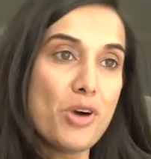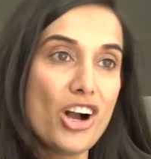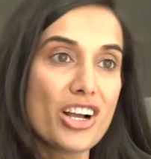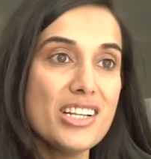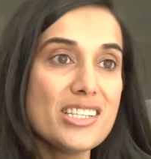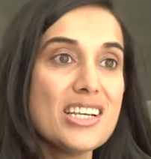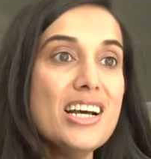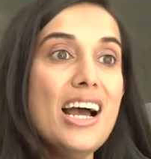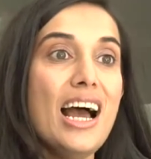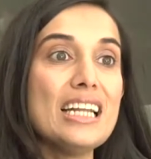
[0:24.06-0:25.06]
markets,
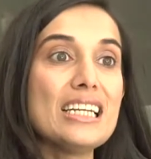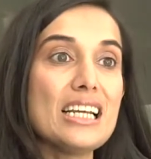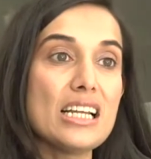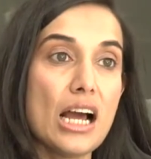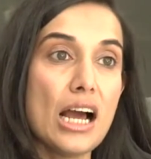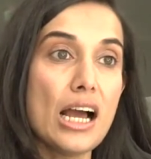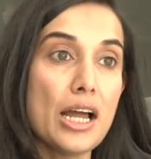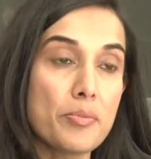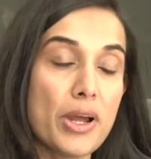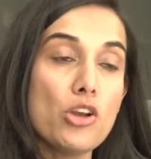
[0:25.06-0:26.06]
and uh,
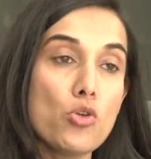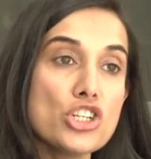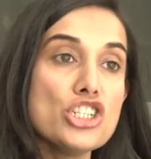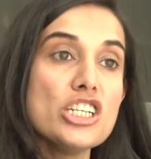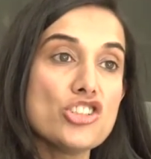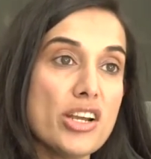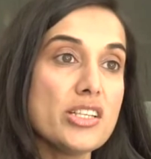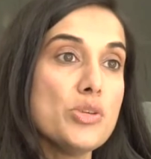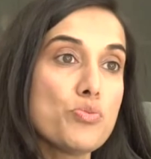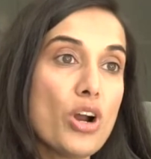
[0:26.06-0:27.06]
and by launching
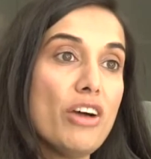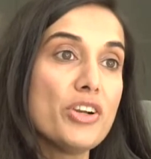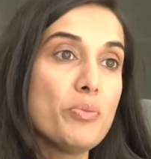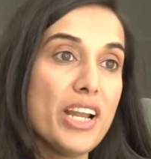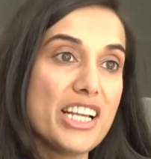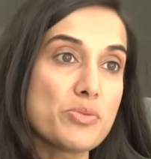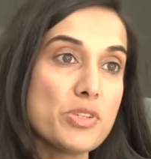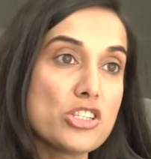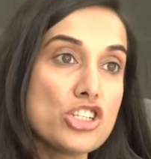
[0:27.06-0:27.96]
JSE Private Placements,